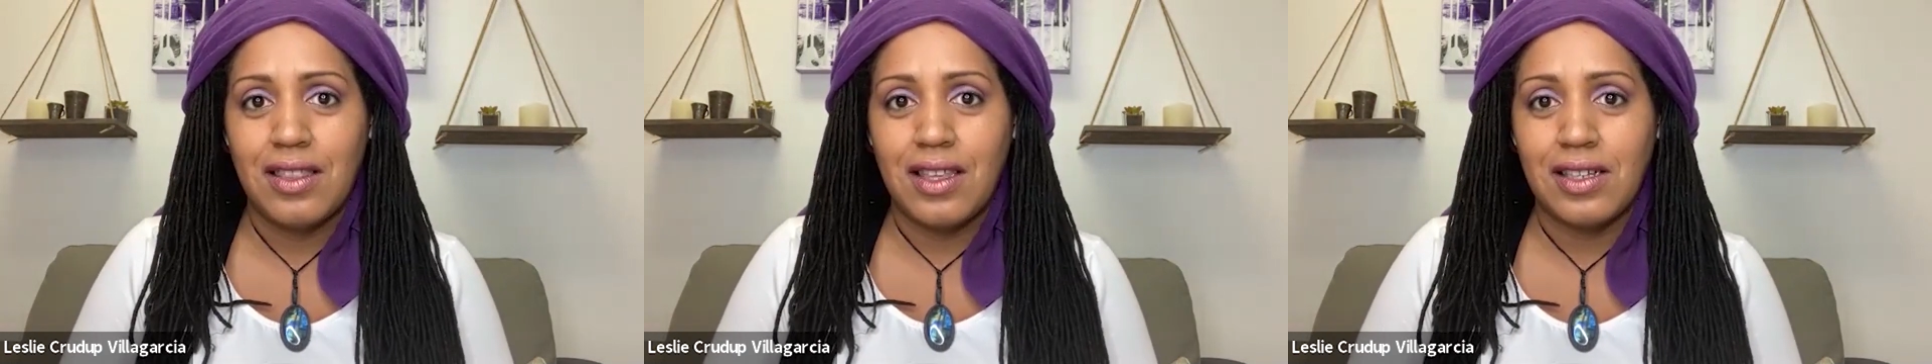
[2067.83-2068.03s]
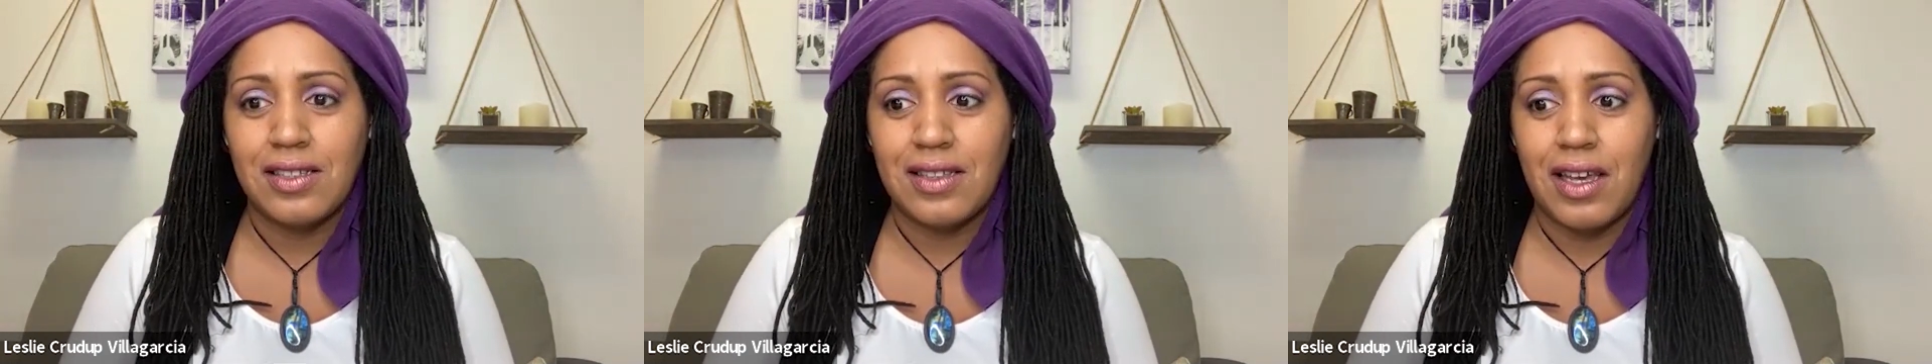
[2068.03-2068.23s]

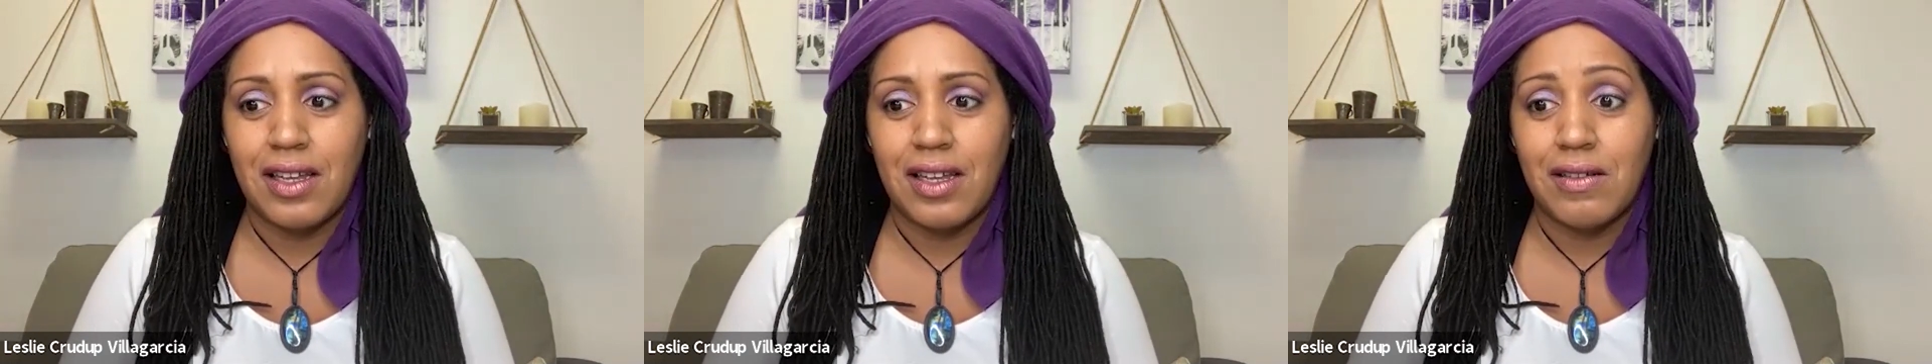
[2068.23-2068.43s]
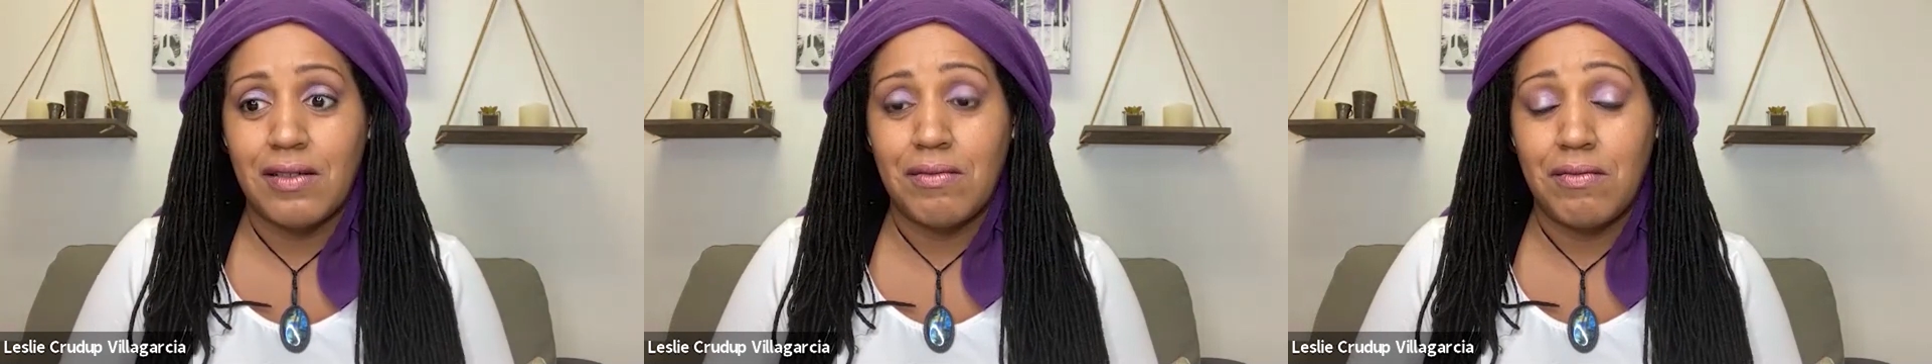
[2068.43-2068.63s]
things
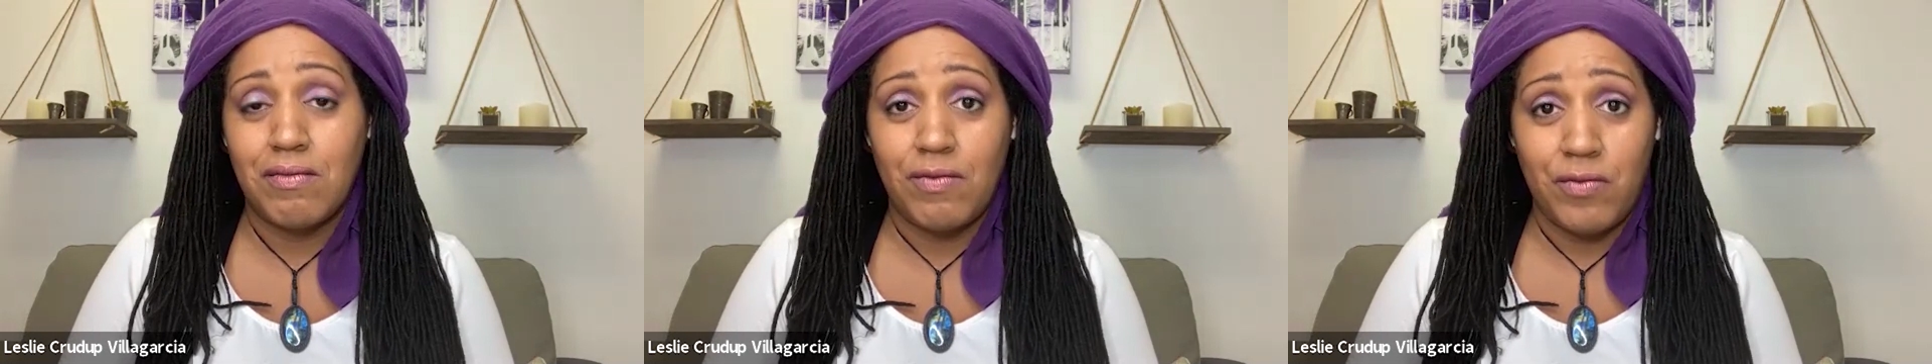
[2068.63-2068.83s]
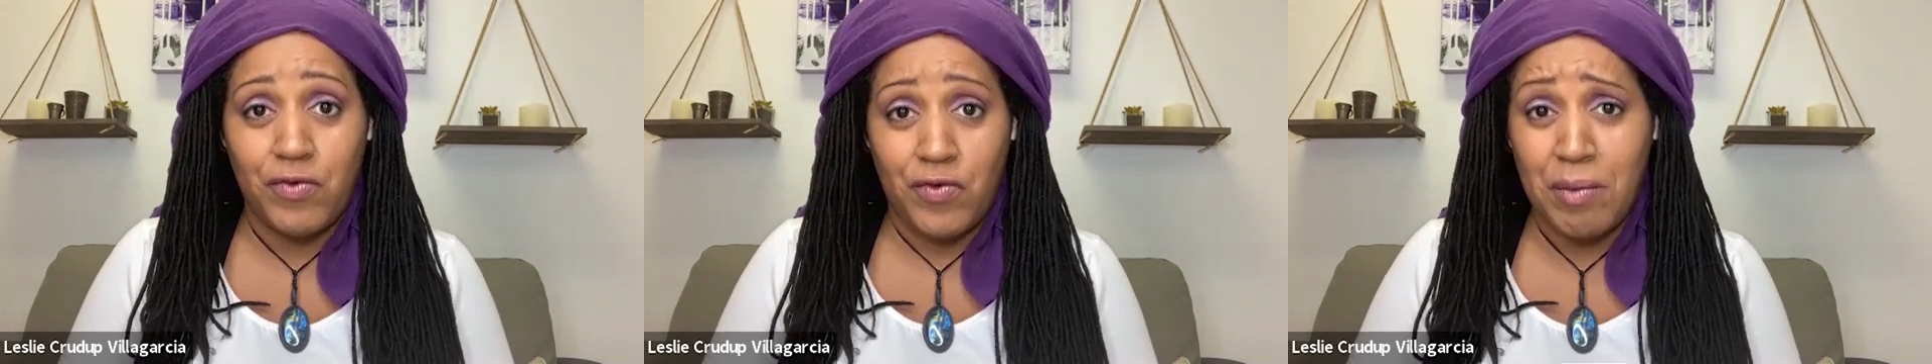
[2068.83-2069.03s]
that
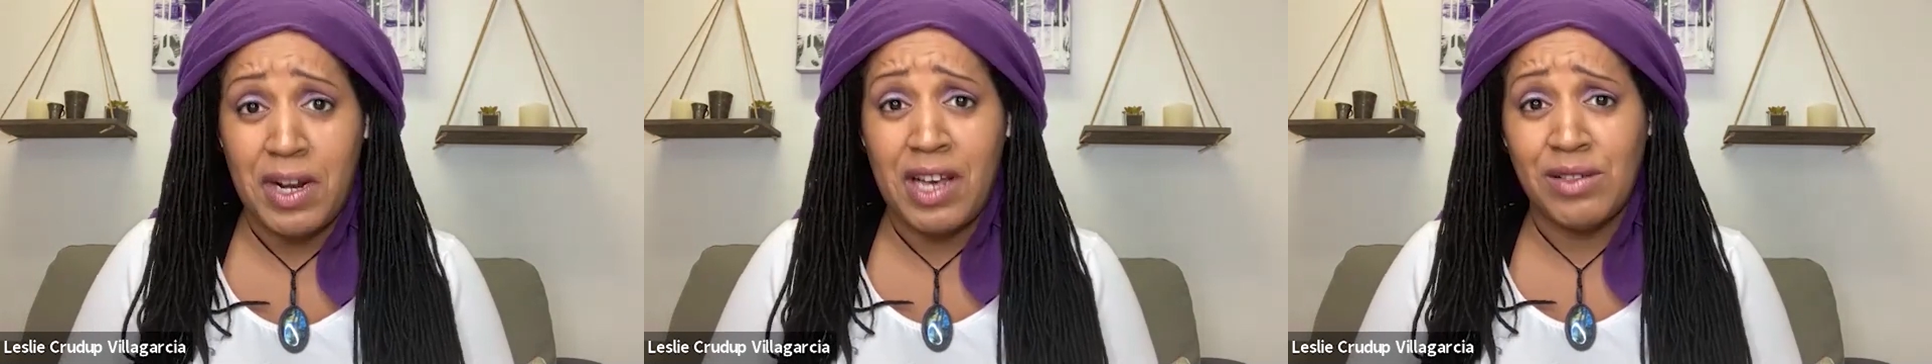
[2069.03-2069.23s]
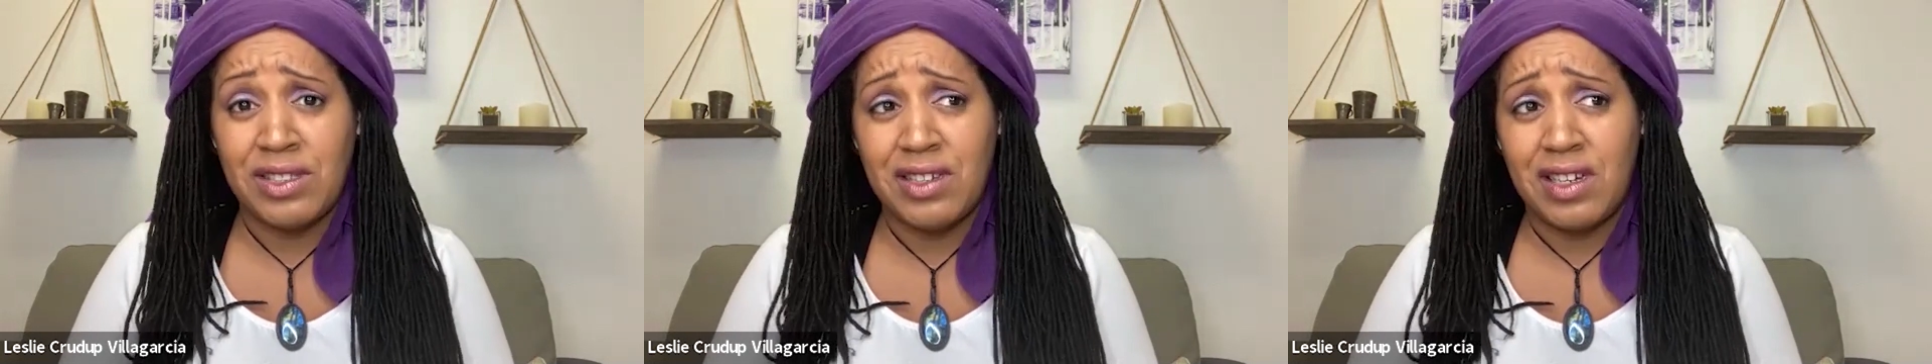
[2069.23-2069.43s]
from
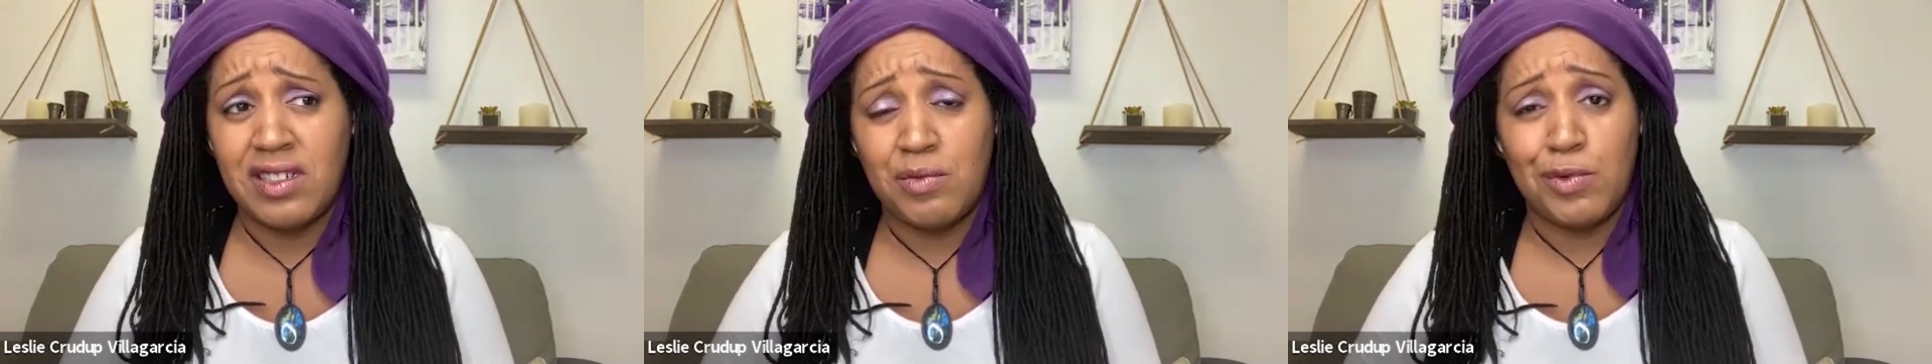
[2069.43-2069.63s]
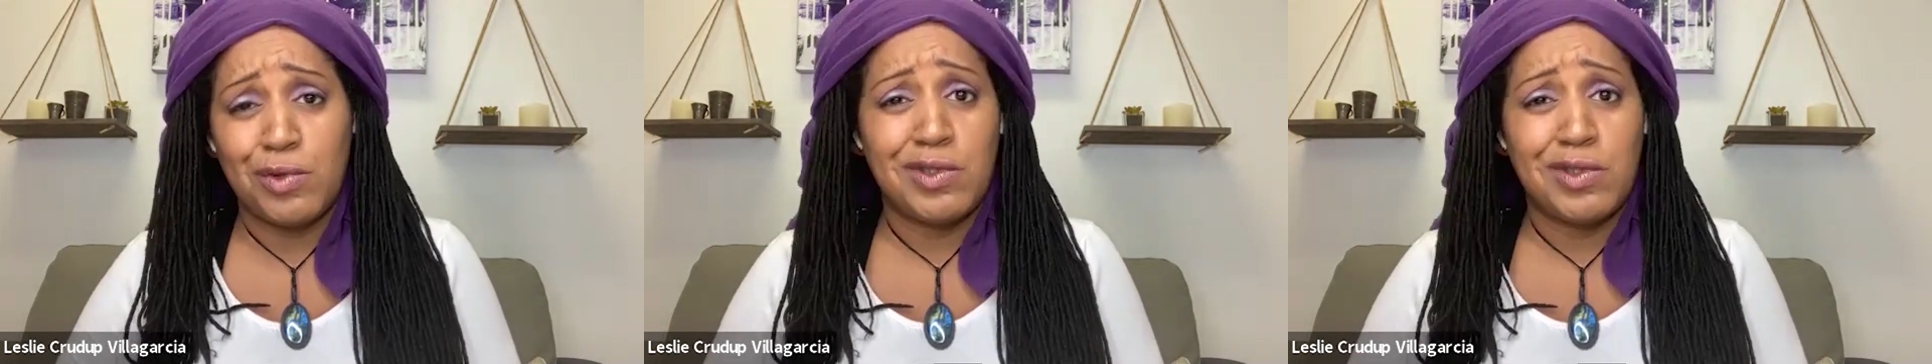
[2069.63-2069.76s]
an outsider's